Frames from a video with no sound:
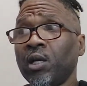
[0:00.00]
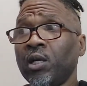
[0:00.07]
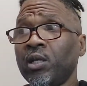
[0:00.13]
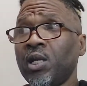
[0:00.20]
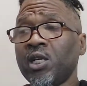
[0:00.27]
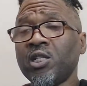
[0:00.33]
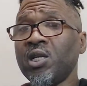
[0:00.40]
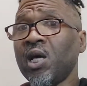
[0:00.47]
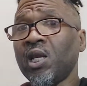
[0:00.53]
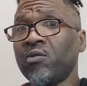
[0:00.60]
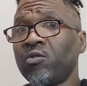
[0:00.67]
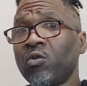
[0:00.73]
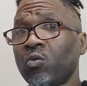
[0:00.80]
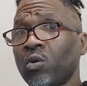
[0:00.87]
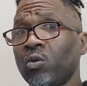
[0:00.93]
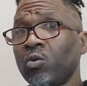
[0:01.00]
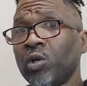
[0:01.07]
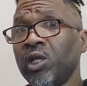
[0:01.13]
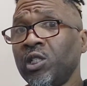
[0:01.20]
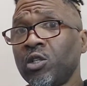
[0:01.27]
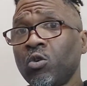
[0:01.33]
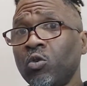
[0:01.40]
That's not even a role
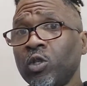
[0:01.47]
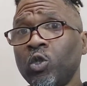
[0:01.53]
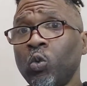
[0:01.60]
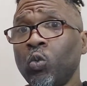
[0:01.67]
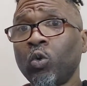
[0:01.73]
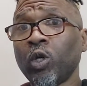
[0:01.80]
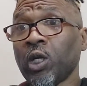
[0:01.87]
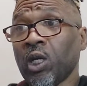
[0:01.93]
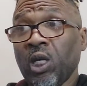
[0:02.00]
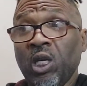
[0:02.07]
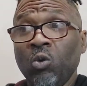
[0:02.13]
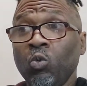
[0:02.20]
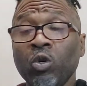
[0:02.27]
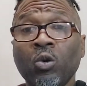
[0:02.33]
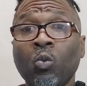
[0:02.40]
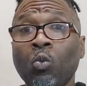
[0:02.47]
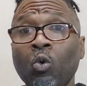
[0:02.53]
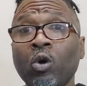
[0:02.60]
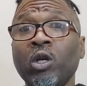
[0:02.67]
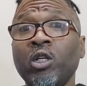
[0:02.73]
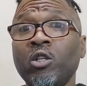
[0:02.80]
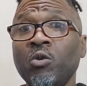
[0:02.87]
he would have
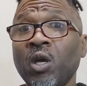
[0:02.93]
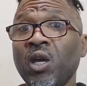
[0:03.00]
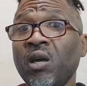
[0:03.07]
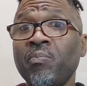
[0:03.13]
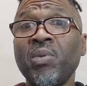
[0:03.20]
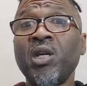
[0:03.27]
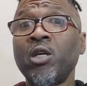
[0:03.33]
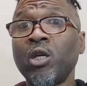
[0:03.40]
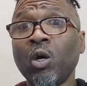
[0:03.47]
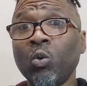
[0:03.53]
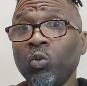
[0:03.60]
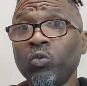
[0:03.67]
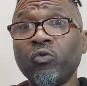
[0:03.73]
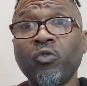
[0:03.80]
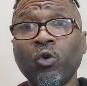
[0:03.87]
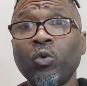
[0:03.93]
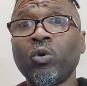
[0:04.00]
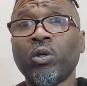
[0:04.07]
wanted to have been known for.